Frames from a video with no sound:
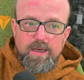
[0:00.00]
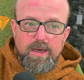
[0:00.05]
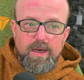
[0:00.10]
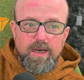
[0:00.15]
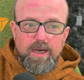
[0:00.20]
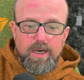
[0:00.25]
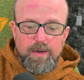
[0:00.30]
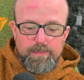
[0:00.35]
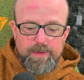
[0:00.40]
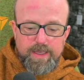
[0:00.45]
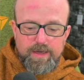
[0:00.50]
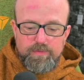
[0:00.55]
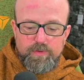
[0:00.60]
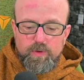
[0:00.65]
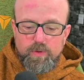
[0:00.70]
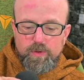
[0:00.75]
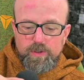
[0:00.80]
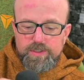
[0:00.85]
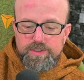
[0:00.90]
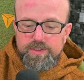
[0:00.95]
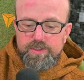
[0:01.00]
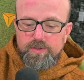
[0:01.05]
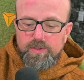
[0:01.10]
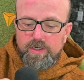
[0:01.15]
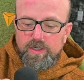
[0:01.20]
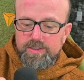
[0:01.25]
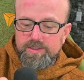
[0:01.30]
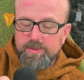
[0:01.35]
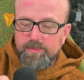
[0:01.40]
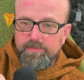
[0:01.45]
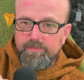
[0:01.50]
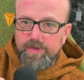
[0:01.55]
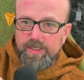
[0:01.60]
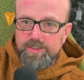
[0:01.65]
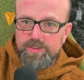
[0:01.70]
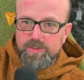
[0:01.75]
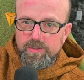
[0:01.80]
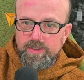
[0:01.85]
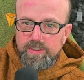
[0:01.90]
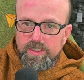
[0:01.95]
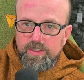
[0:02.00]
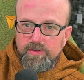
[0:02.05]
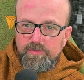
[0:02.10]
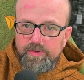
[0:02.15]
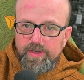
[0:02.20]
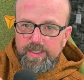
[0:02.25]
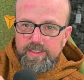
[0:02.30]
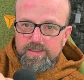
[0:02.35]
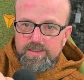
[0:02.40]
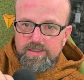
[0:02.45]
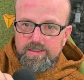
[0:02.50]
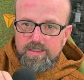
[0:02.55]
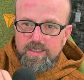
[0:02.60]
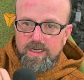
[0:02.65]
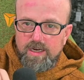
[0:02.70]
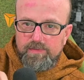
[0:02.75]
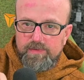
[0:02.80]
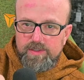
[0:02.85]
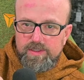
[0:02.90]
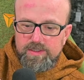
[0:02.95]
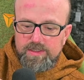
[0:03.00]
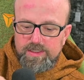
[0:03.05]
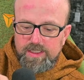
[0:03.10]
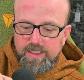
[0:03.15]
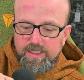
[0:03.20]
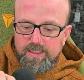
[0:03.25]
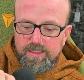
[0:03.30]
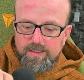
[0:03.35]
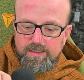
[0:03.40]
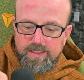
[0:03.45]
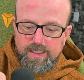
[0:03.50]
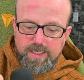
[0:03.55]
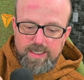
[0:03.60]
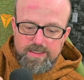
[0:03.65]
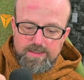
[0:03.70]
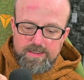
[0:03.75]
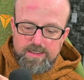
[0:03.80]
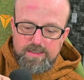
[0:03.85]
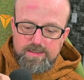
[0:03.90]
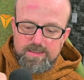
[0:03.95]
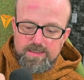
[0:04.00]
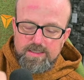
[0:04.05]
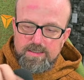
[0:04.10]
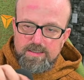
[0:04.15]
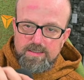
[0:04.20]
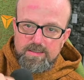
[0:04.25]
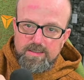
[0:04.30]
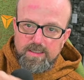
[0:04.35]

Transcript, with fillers: And of course, there are some facial interface covers and gaskets,